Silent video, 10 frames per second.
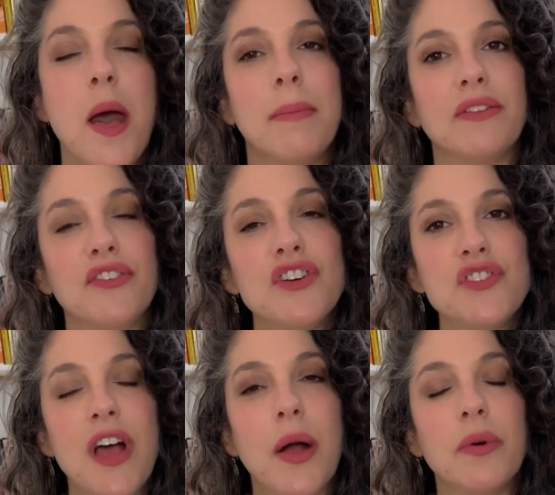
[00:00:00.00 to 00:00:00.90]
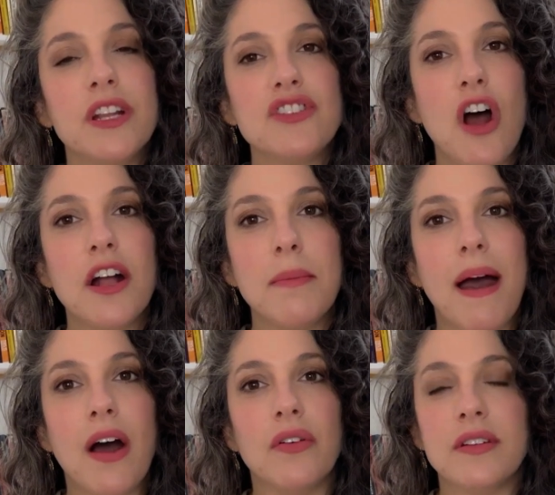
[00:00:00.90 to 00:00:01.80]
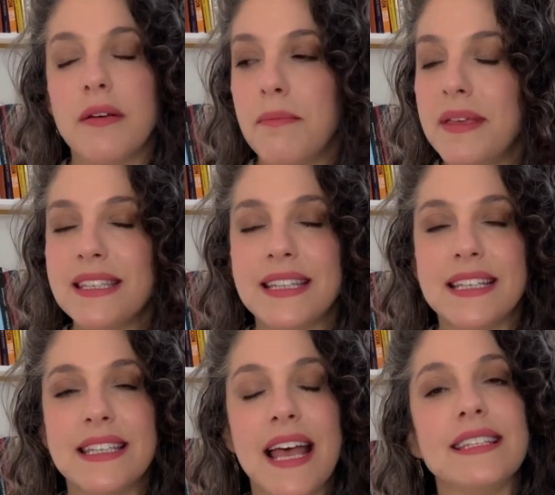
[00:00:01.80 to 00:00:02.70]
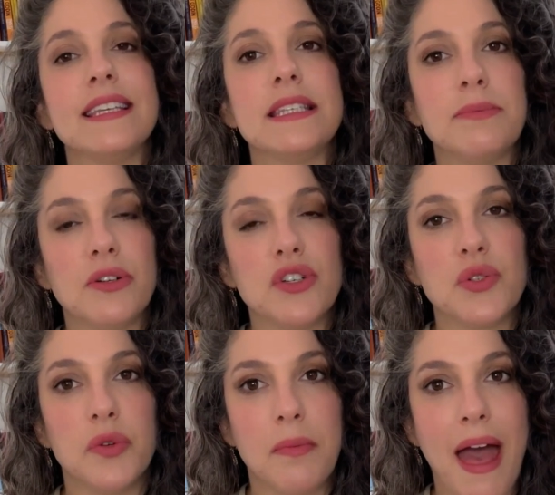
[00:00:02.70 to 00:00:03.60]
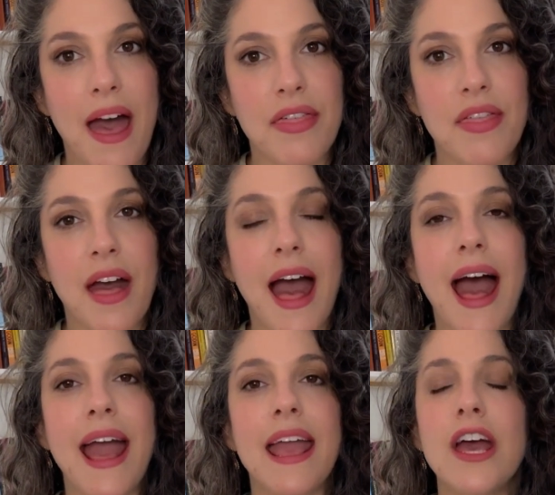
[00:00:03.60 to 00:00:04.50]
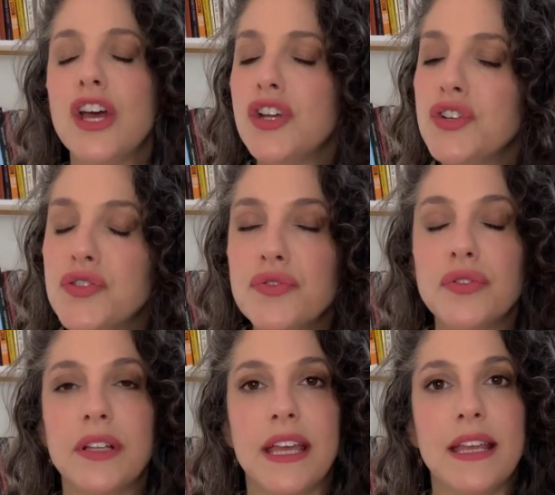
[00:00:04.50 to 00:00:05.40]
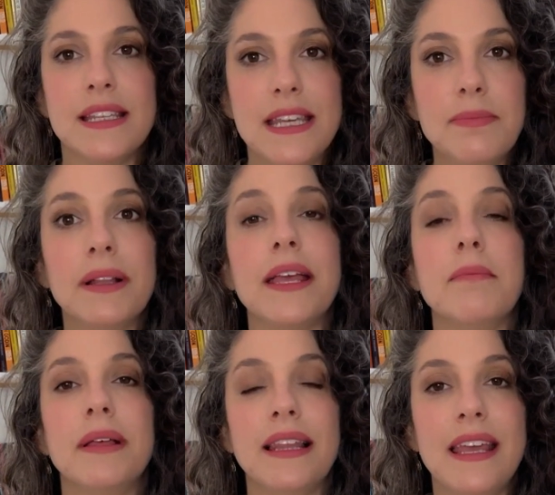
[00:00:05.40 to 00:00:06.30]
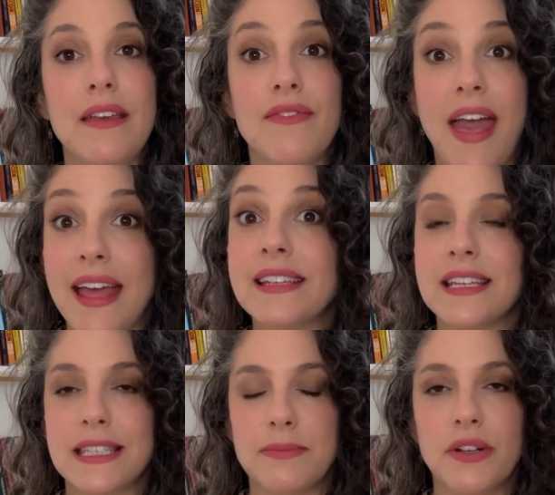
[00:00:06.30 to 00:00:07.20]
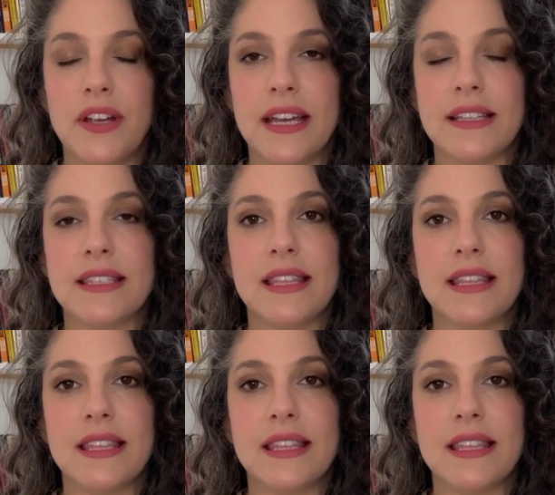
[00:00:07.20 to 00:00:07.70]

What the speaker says: But first, I want to talk about business as a spiritual path. I truly, deeply believe and experience